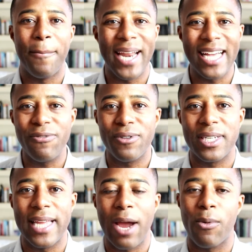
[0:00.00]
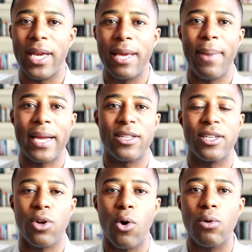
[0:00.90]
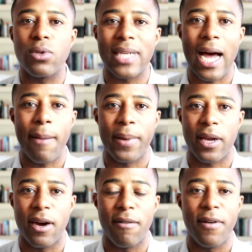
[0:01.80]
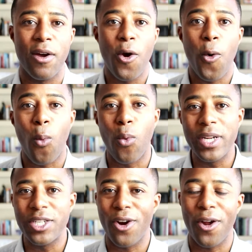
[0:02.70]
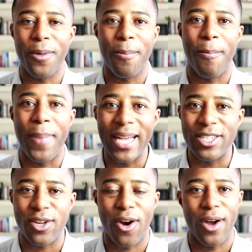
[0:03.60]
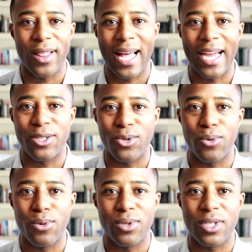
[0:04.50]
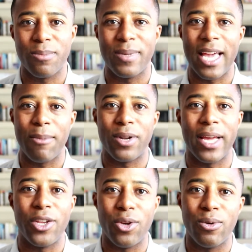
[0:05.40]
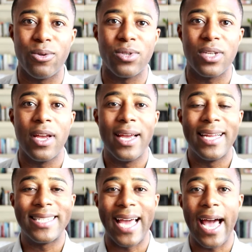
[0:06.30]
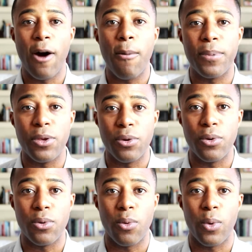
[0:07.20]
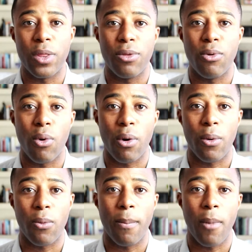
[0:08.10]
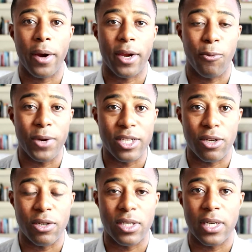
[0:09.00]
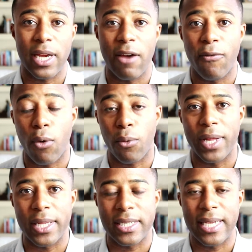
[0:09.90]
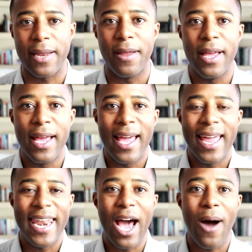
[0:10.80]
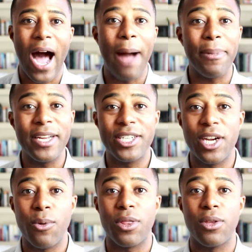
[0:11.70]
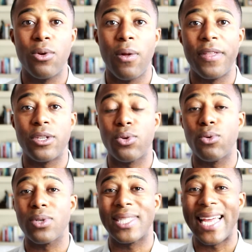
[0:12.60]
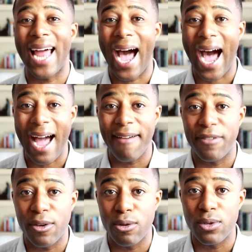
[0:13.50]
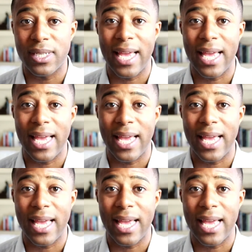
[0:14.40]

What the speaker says: But as for today, I want to get back to this whole topic of which are the best online tools to be able to use to help you with your market research for real estate. Now, I'm going to share with you the tools that I've used